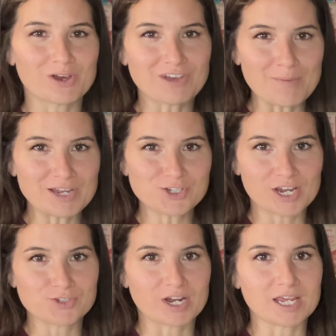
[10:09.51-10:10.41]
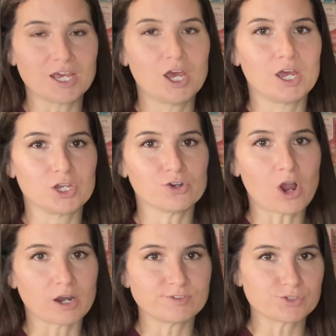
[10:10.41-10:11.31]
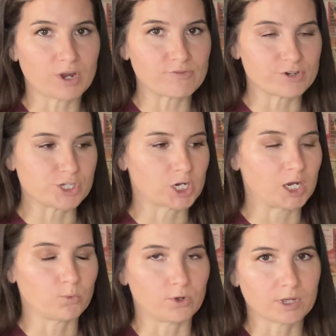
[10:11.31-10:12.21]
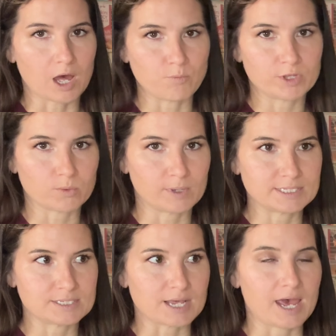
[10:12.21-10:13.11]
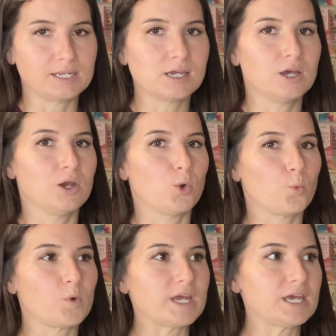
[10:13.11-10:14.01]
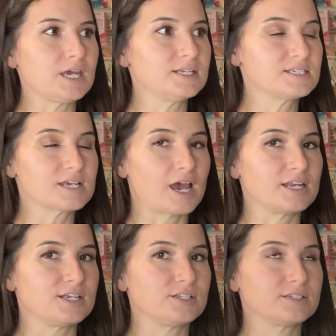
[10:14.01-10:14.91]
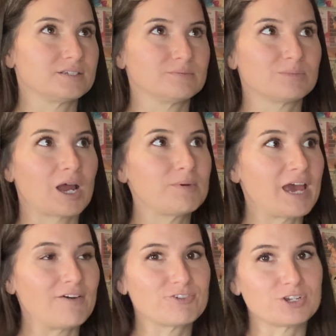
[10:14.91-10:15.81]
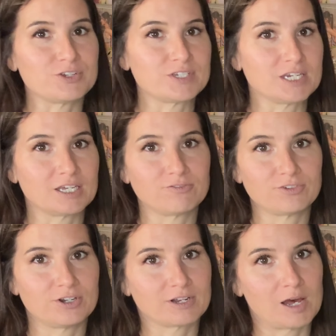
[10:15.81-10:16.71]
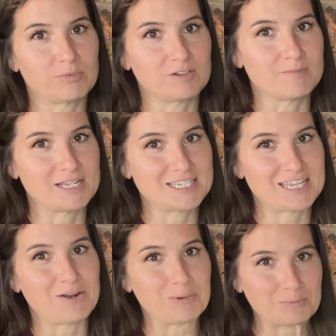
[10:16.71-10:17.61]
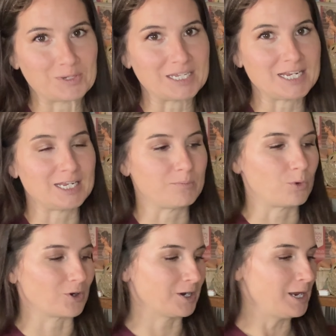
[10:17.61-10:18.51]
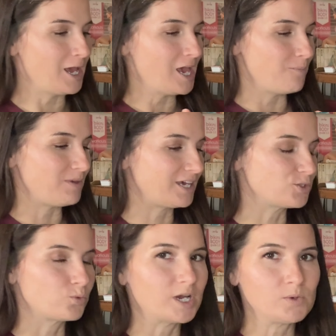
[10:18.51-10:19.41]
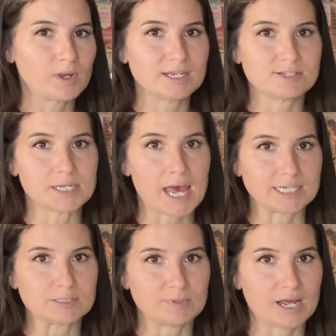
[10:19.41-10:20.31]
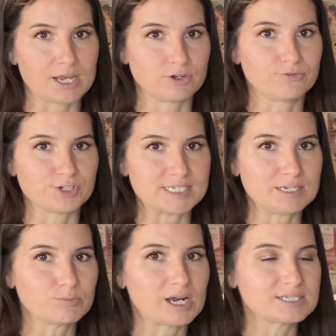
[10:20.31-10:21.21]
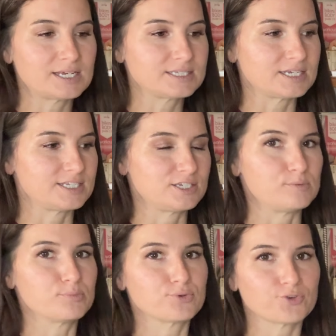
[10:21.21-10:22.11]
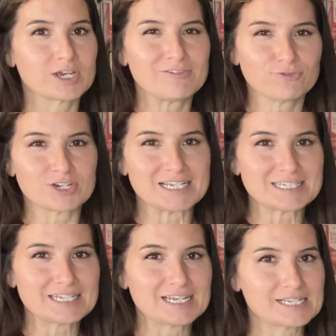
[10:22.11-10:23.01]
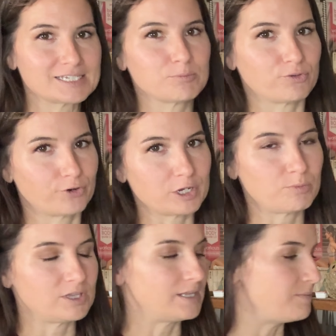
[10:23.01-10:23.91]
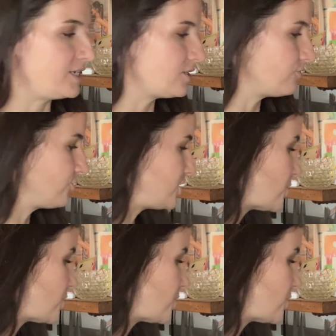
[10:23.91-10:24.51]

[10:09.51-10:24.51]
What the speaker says: I've got my trays ready. Your Harvest Right freeze dryer will come with one set. We decided probably after using it for a couple of months that we really need it more, because one way to expedite your freezing process is to pre-freeze things before you put them into the freeze